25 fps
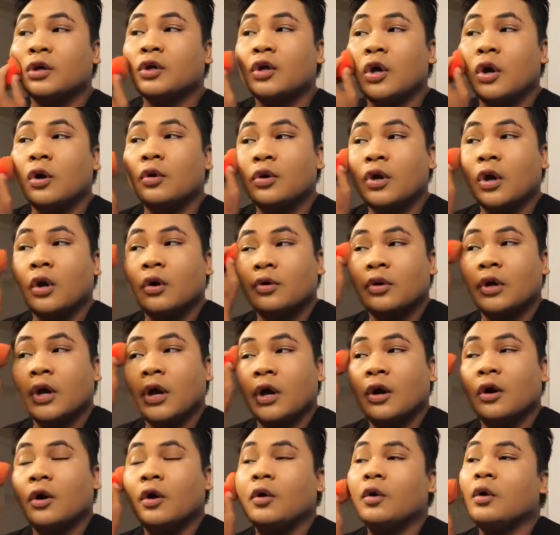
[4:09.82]

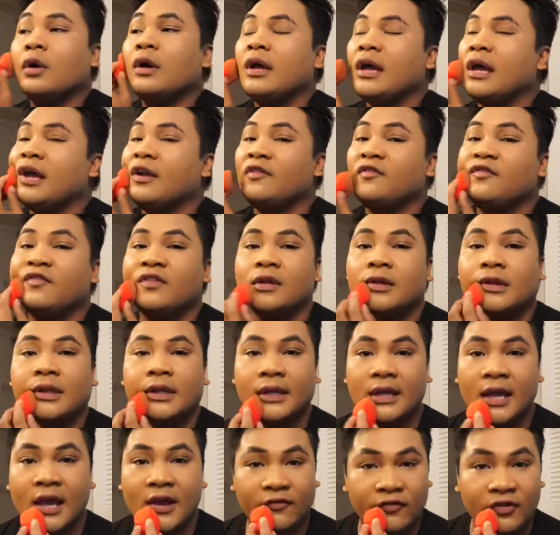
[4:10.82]
go and fill
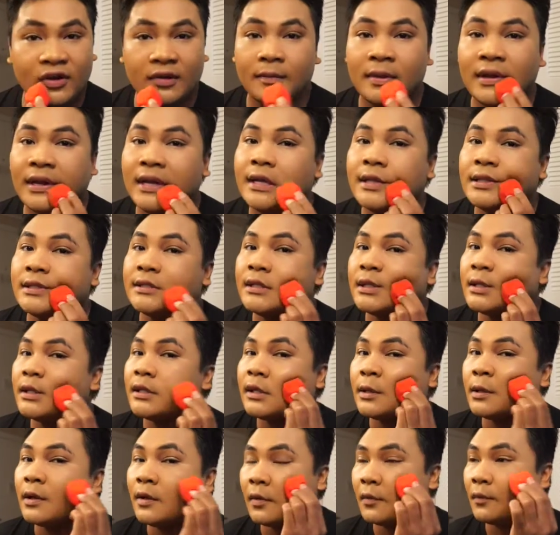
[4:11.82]
in every minute
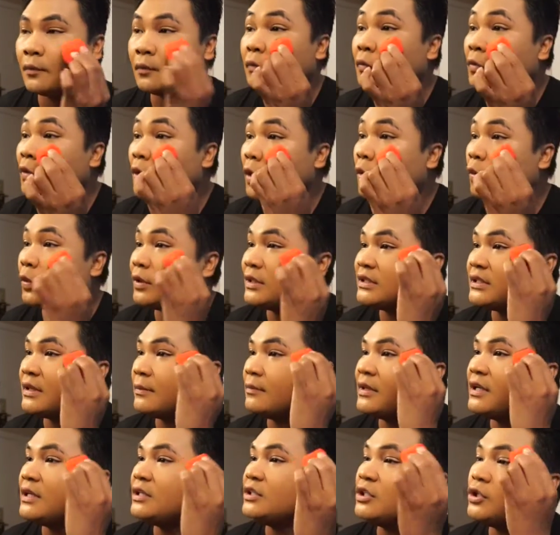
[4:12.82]
with
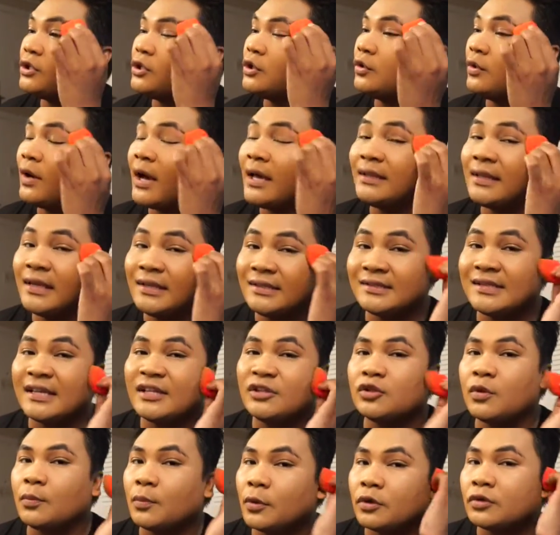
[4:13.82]
something to do, unless
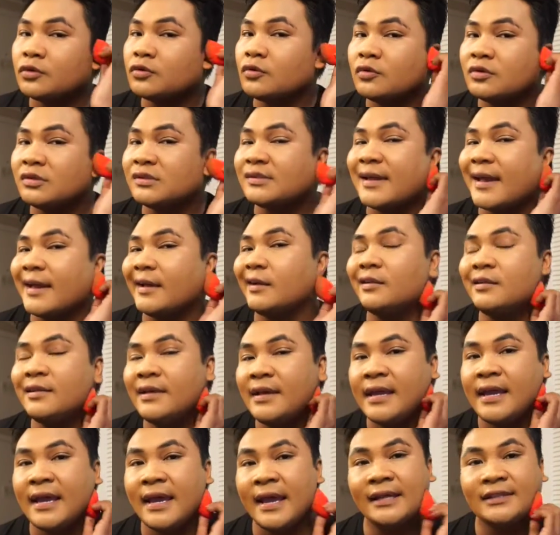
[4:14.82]
that's your personal style.
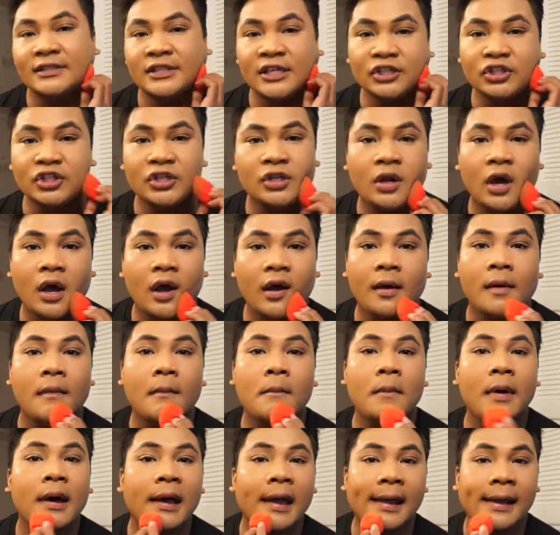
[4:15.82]
It's actually
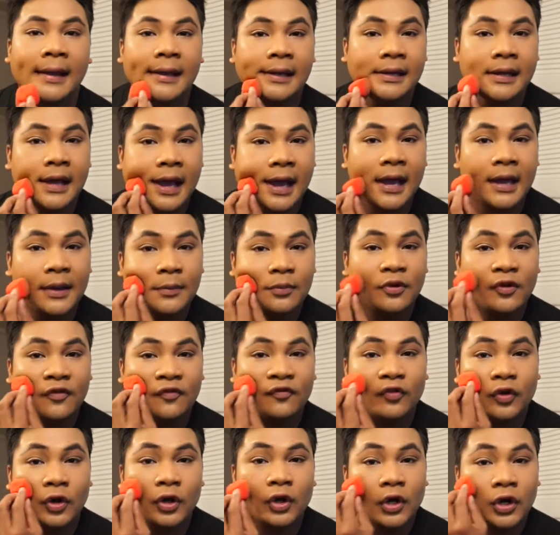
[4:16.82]
not mine. I
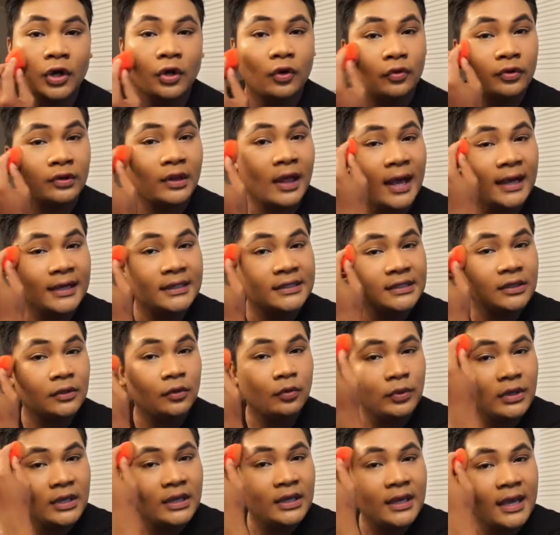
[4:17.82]
prefer
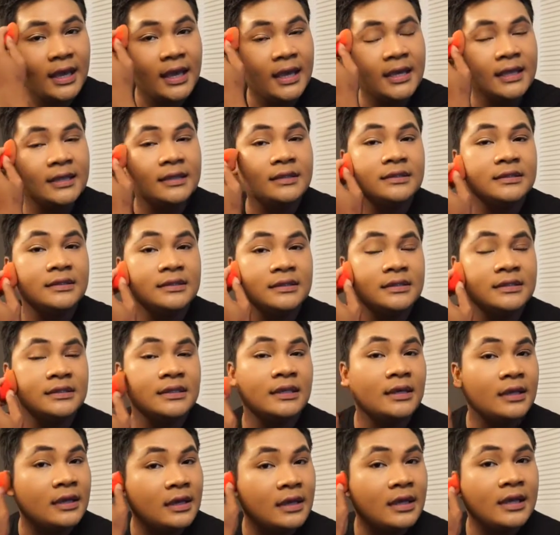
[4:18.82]
relaxing weekends.
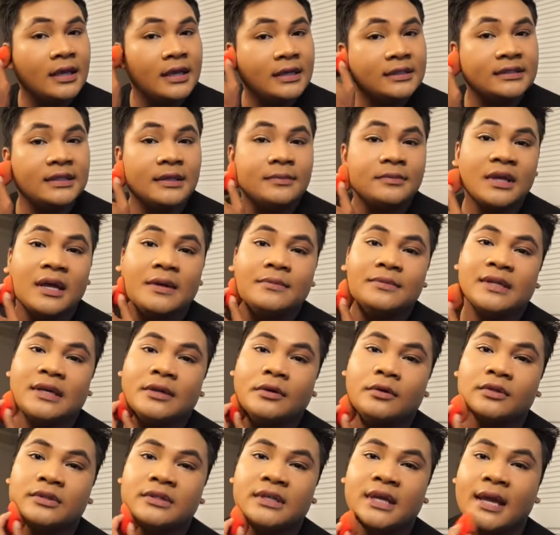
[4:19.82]
Sometimes I
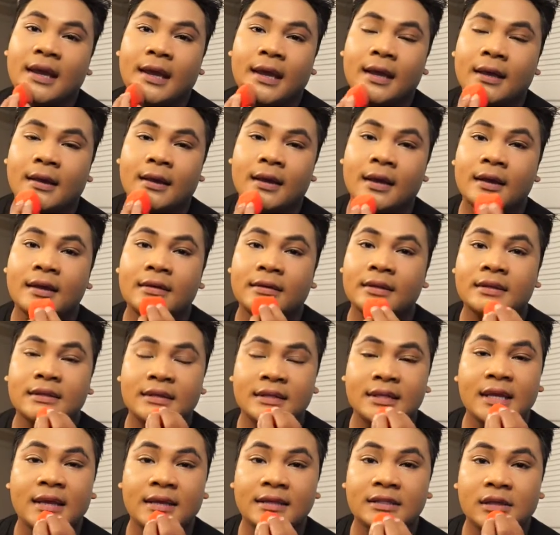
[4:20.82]
don't take
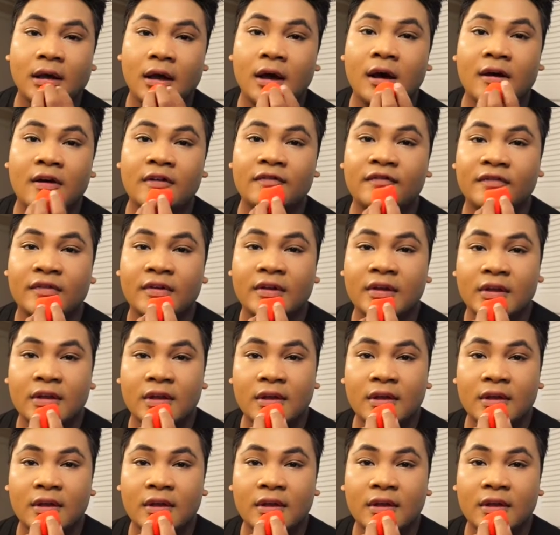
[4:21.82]
days off